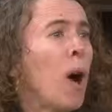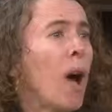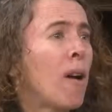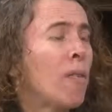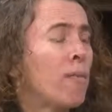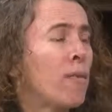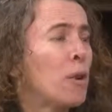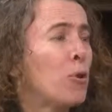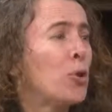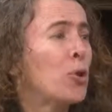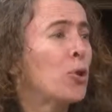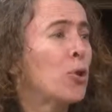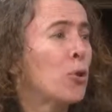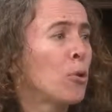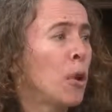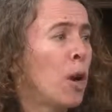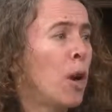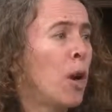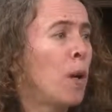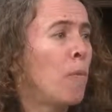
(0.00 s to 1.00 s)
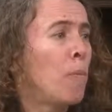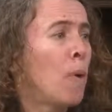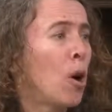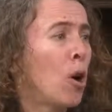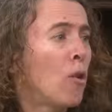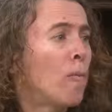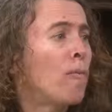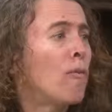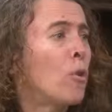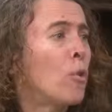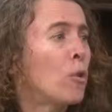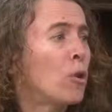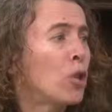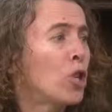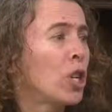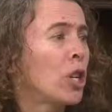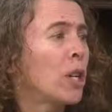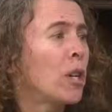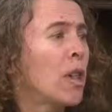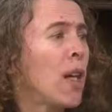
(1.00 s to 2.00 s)
have future herb
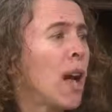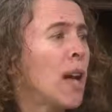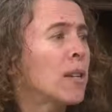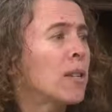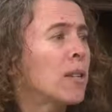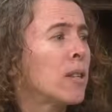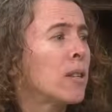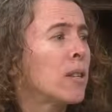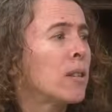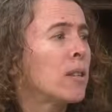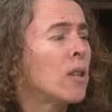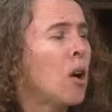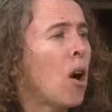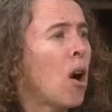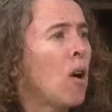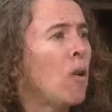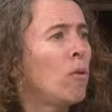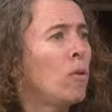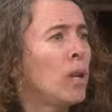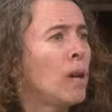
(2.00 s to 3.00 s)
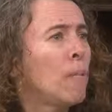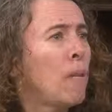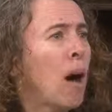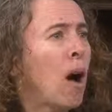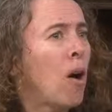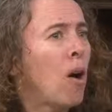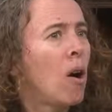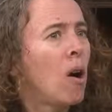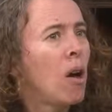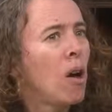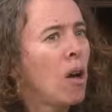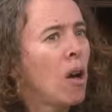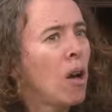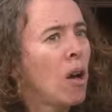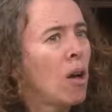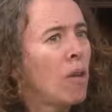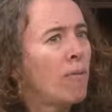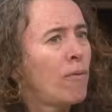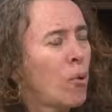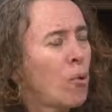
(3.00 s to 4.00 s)
foraging classes, not only about
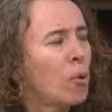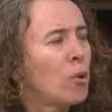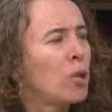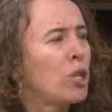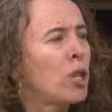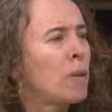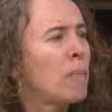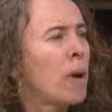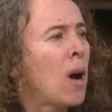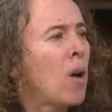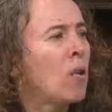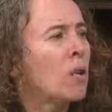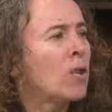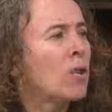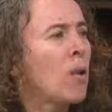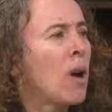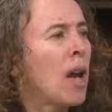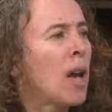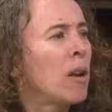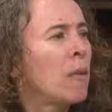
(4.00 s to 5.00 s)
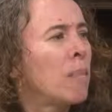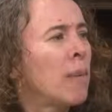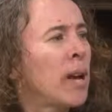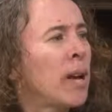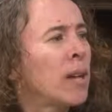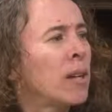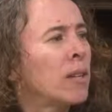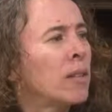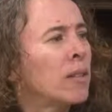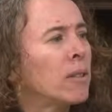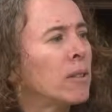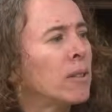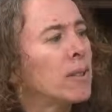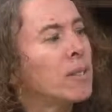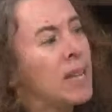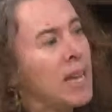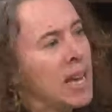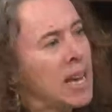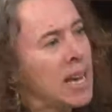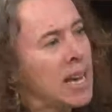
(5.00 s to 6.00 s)
foraging, but also how to make
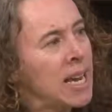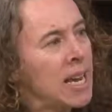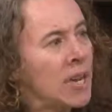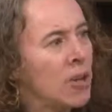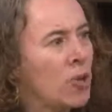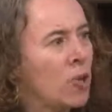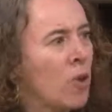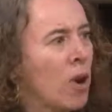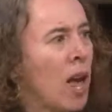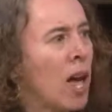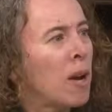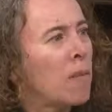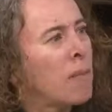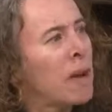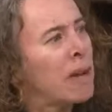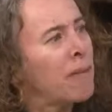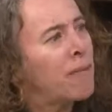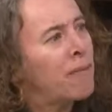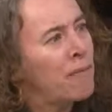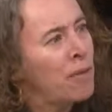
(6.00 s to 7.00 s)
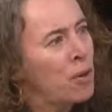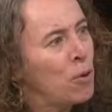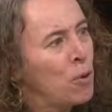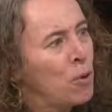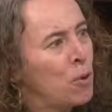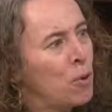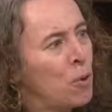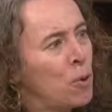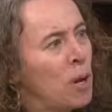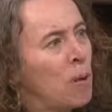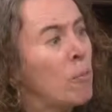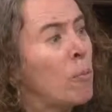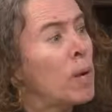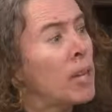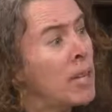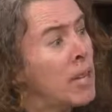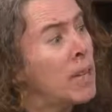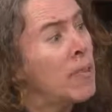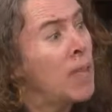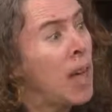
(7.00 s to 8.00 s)
teas or how to make food. And
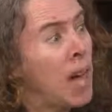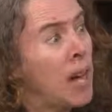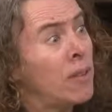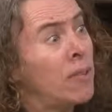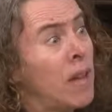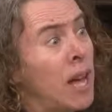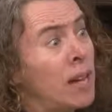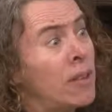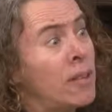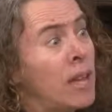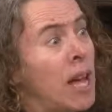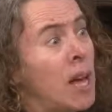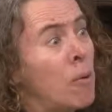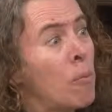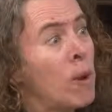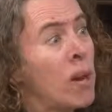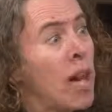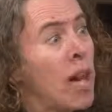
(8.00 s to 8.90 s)
we did that day.